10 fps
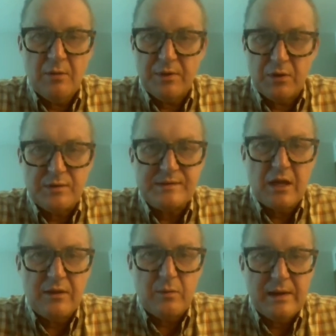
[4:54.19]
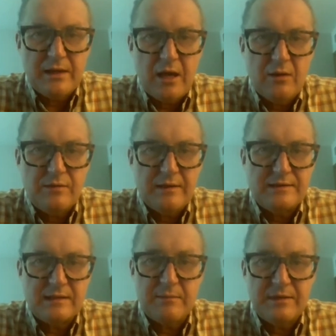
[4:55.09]
but also that we know that
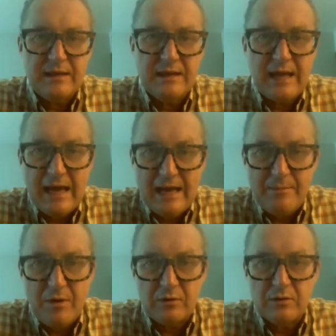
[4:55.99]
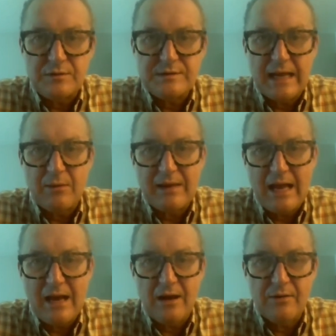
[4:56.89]
some of the care models, how
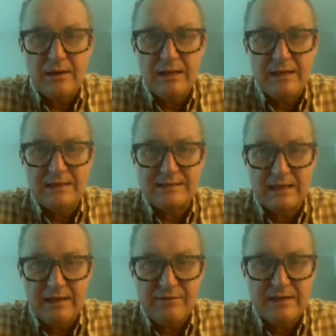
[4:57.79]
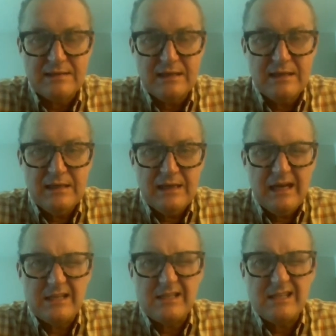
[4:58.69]
care uh, is delivered,
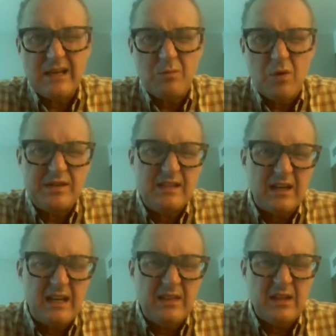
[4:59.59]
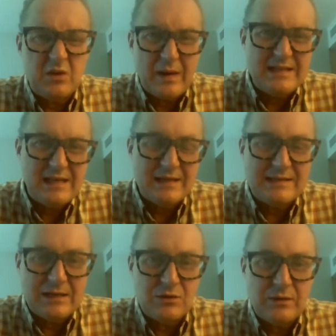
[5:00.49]
is somewhat stuck in the 20th
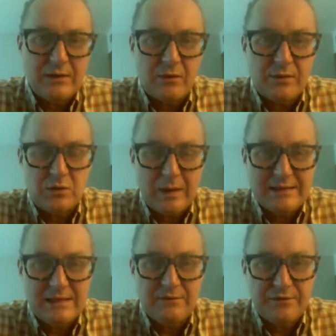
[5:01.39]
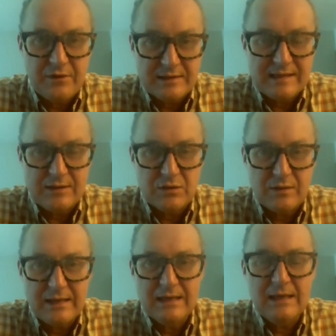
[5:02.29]
century, not the 21st
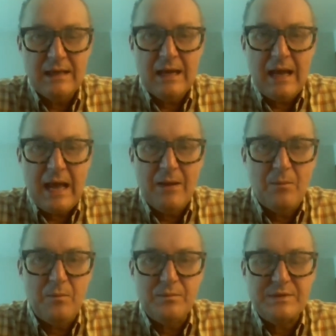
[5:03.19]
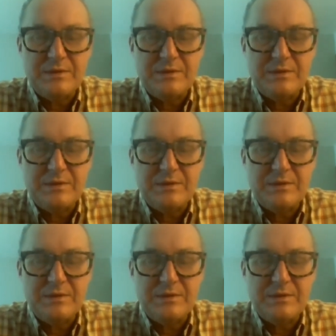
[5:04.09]
century. And um, mm-hmm.